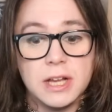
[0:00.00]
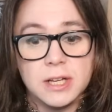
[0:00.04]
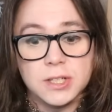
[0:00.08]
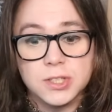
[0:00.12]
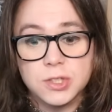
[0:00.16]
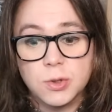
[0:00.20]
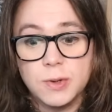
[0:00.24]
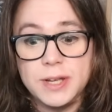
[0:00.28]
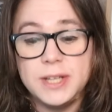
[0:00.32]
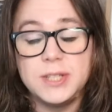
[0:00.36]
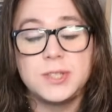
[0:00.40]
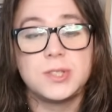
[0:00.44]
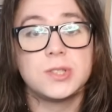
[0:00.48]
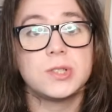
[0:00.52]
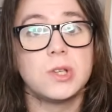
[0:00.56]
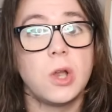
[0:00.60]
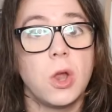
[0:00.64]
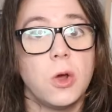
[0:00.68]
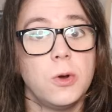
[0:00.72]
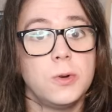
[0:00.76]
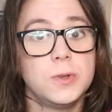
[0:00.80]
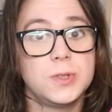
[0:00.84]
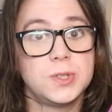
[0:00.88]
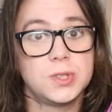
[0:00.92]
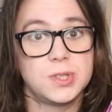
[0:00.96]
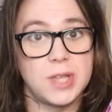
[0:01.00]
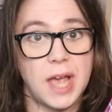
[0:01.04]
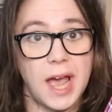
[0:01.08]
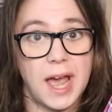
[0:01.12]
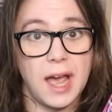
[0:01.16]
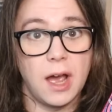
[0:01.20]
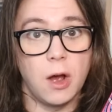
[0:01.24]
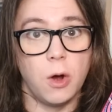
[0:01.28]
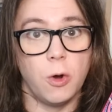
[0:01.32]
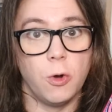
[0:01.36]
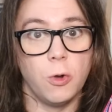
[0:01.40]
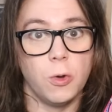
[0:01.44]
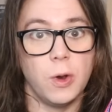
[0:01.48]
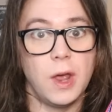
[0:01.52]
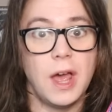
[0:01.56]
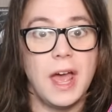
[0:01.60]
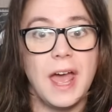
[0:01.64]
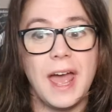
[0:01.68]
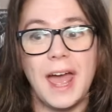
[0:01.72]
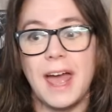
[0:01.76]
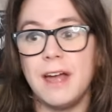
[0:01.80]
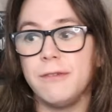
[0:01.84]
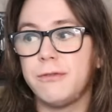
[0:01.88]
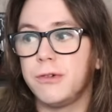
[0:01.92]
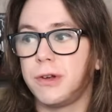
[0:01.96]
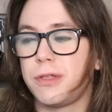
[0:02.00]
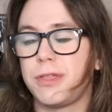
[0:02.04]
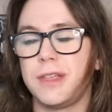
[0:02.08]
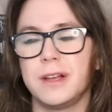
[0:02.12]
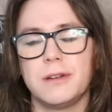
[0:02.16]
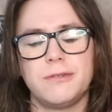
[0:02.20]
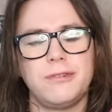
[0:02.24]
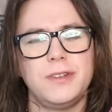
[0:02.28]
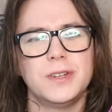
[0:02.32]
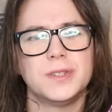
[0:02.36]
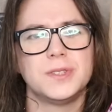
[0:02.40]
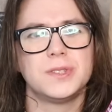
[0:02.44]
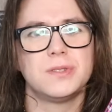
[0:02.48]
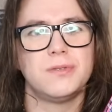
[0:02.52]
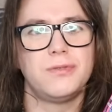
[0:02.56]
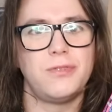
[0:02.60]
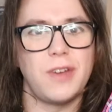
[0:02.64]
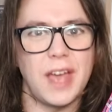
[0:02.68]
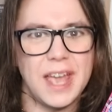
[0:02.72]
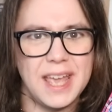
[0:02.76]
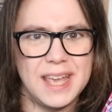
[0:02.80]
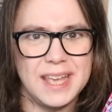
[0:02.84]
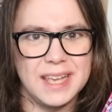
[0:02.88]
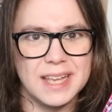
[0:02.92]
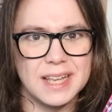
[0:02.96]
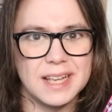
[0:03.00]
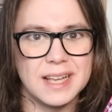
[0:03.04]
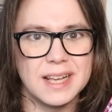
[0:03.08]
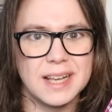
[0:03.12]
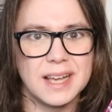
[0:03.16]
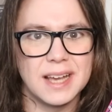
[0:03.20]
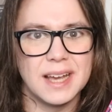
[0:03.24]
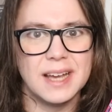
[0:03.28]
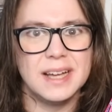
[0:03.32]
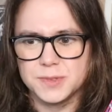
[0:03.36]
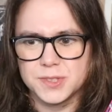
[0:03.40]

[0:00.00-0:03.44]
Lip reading: So he slows down. Everything feels vague.